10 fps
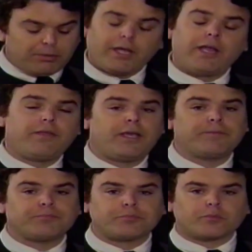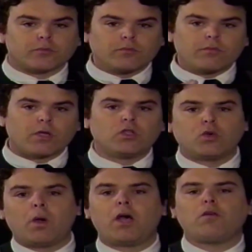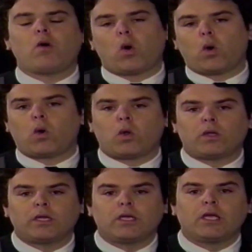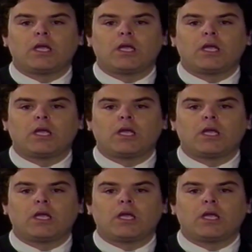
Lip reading: play the 12-hole